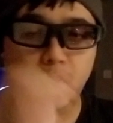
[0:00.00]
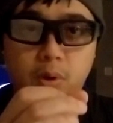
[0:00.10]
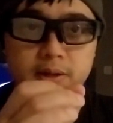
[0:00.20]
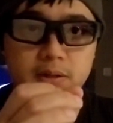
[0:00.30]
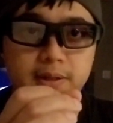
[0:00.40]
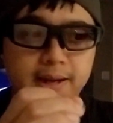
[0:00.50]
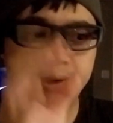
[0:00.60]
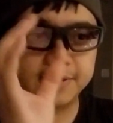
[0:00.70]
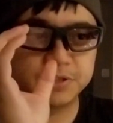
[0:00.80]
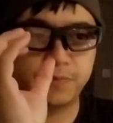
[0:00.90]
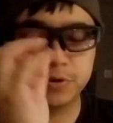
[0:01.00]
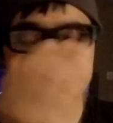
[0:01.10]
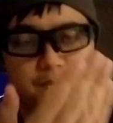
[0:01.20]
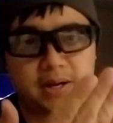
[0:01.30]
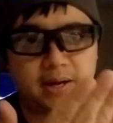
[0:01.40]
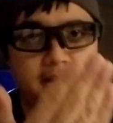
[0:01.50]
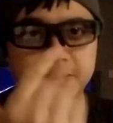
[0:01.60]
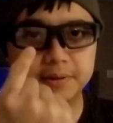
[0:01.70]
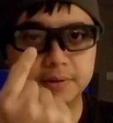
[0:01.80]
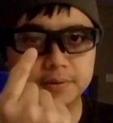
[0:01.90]
I wanted to look at it, I just focused my
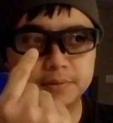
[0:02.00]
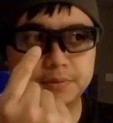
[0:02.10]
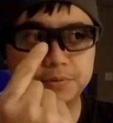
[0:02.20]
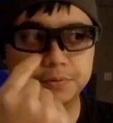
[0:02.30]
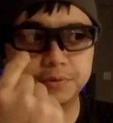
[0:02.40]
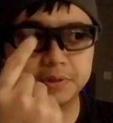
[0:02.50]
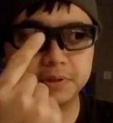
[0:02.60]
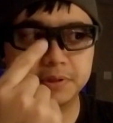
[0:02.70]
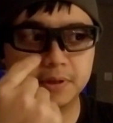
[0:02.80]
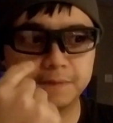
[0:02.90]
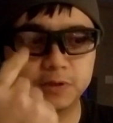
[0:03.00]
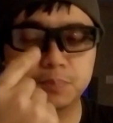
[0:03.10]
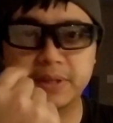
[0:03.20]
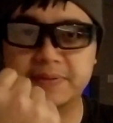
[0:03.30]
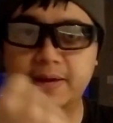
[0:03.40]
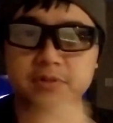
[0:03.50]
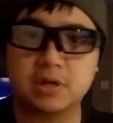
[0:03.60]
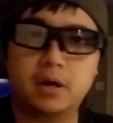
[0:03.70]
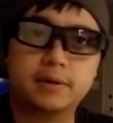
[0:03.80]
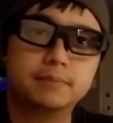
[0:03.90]
eye to the view plane that was
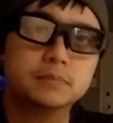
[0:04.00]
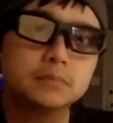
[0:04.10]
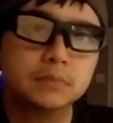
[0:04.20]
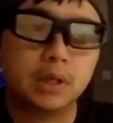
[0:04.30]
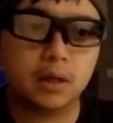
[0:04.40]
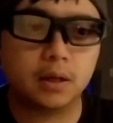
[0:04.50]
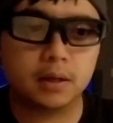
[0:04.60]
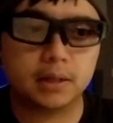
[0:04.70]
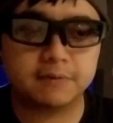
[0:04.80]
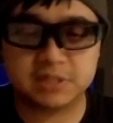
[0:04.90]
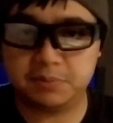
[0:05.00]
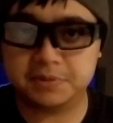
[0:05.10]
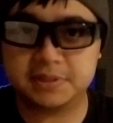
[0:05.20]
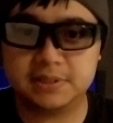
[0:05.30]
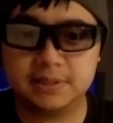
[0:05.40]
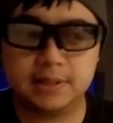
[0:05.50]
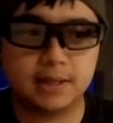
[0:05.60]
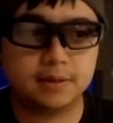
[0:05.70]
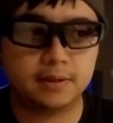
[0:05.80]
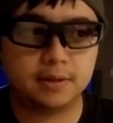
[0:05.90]
on, and I was able to see it,
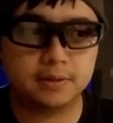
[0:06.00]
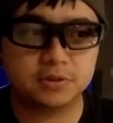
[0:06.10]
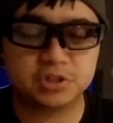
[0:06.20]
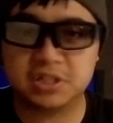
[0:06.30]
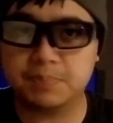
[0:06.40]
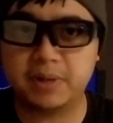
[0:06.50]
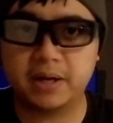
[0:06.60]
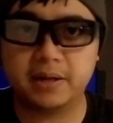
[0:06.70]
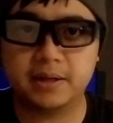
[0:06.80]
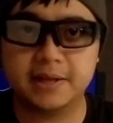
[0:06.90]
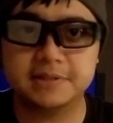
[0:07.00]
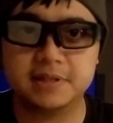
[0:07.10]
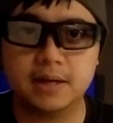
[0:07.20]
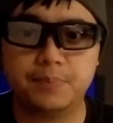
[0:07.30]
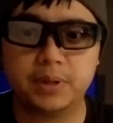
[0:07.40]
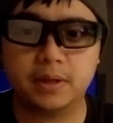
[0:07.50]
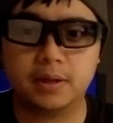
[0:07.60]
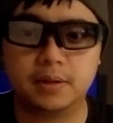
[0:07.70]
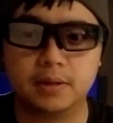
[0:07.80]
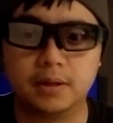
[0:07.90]
and then just keep my heads up
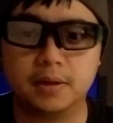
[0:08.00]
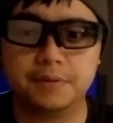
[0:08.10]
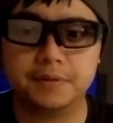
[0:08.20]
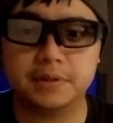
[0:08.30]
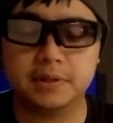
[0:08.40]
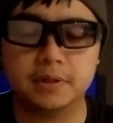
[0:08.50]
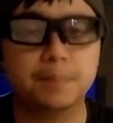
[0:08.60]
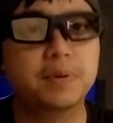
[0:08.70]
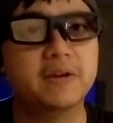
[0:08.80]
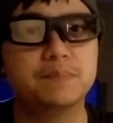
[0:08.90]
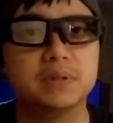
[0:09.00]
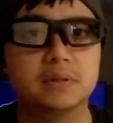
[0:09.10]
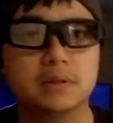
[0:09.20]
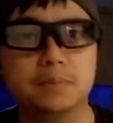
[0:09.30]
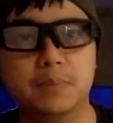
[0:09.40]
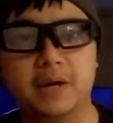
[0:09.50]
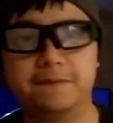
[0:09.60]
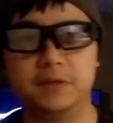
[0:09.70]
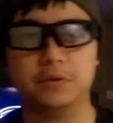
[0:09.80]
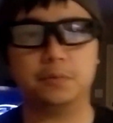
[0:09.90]
and the pavement in my
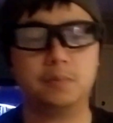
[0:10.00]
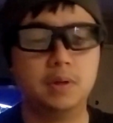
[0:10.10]
view.